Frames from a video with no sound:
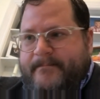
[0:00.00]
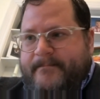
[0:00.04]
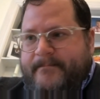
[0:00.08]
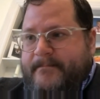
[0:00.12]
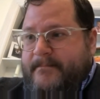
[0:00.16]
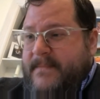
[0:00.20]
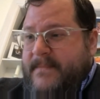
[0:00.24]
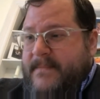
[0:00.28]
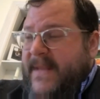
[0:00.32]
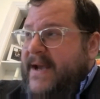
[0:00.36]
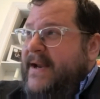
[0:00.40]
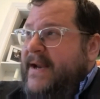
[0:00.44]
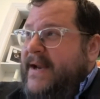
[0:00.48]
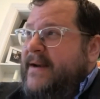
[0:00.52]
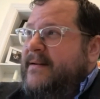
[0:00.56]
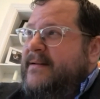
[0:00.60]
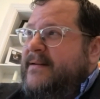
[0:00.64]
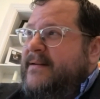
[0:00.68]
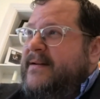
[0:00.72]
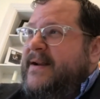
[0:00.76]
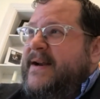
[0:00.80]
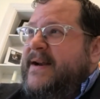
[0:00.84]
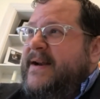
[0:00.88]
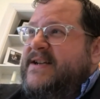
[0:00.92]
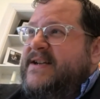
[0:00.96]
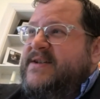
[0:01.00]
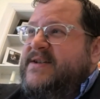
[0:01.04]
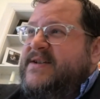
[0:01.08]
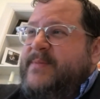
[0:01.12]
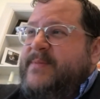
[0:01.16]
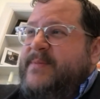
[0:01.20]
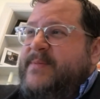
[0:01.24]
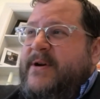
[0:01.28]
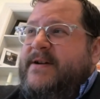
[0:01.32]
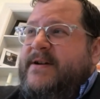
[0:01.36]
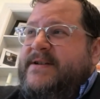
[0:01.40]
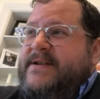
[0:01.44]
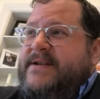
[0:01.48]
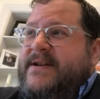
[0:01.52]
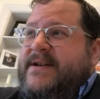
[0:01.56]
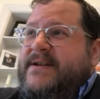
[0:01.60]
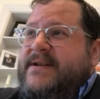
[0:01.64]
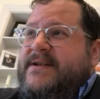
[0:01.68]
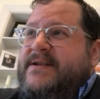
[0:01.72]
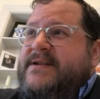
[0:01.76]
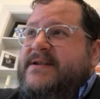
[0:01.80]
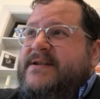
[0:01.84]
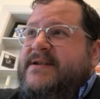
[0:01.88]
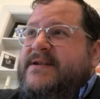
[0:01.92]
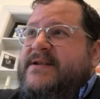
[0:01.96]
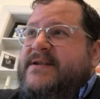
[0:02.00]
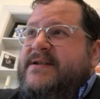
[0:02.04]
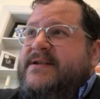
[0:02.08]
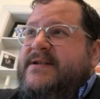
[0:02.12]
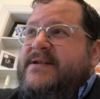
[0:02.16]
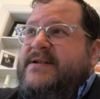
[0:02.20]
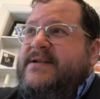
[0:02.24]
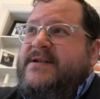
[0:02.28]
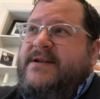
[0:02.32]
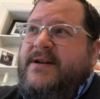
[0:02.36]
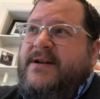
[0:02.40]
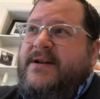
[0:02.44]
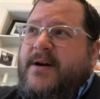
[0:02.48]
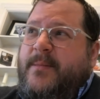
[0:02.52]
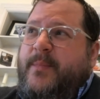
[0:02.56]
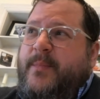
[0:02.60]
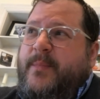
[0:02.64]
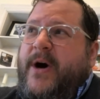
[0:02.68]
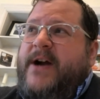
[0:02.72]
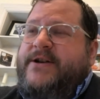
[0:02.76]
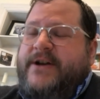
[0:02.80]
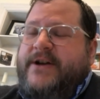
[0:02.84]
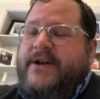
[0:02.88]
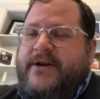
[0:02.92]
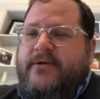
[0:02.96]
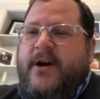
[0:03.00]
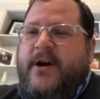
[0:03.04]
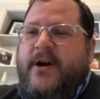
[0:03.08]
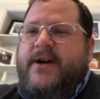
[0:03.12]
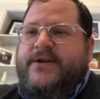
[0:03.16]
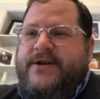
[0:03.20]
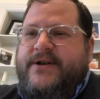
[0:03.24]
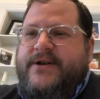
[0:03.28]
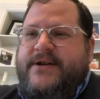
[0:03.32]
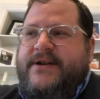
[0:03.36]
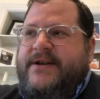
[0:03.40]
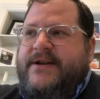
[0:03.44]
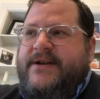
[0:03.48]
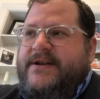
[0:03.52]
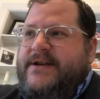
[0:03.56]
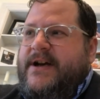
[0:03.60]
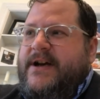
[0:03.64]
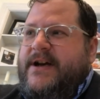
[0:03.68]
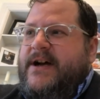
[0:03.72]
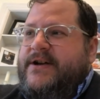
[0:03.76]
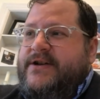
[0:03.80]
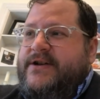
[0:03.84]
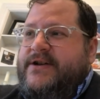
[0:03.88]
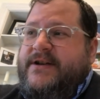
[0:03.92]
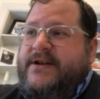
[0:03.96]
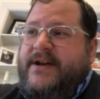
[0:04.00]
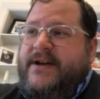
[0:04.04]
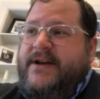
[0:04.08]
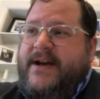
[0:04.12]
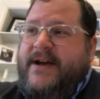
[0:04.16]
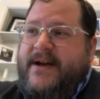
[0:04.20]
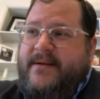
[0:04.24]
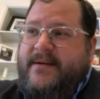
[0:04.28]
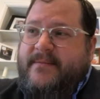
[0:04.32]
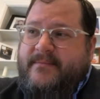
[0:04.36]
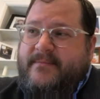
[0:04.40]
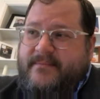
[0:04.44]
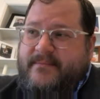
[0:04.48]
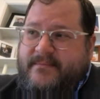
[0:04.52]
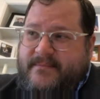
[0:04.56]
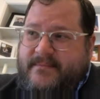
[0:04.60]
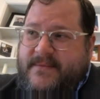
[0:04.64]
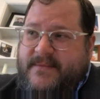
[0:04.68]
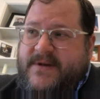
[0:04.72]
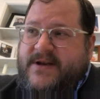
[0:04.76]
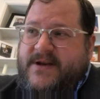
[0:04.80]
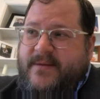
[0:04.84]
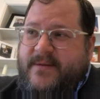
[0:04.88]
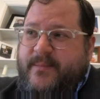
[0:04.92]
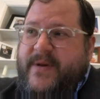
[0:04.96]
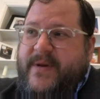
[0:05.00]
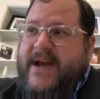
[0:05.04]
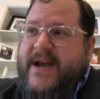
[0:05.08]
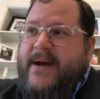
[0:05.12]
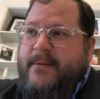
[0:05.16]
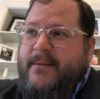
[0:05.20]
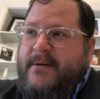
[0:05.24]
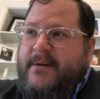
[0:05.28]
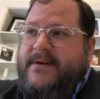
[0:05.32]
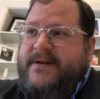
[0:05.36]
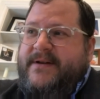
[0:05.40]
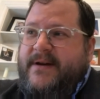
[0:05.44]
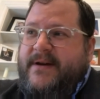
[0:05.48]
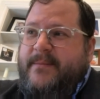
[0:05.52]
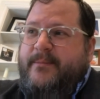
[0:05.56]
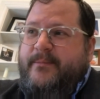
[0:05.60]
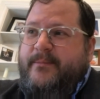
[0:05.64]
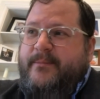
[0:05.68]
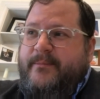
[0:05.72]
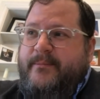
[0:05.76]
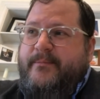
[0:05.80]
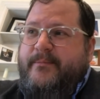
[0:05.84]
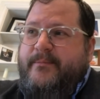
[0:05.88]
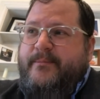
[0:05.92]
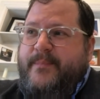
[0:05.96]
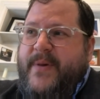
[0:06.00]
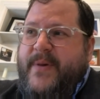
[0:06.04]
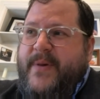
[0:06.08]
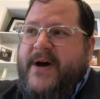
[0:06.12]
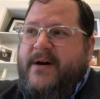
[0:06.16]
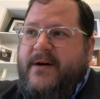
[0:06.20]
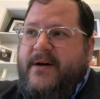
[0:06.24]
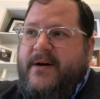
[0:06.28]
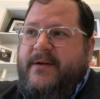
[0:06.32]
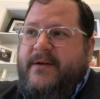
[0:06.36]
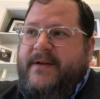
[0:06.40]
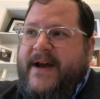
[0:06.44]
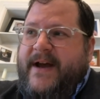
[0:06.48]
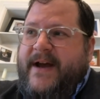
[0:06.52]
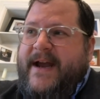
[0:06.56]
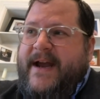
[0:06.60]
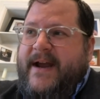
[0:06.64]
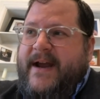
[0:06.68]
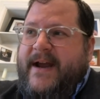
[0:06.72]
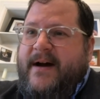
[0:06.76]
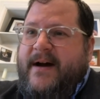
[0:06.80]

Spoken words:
and experiencing budget crunches and such, to be able to build a